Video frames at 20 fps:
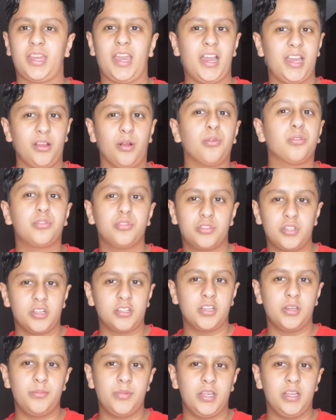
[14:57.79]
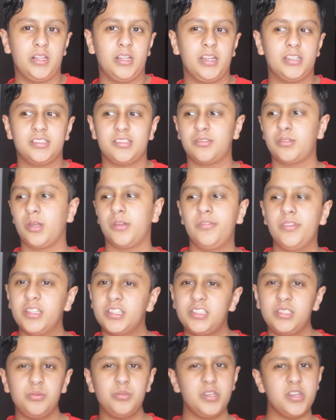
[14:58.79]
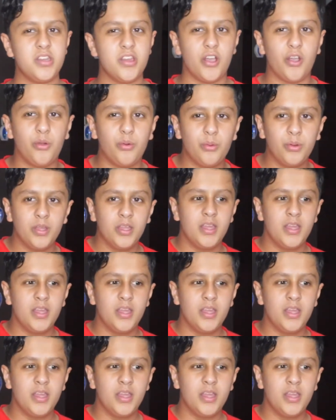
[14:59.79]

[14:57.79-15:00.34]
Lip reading: I also took out my eyelashes, so I feel like she would know,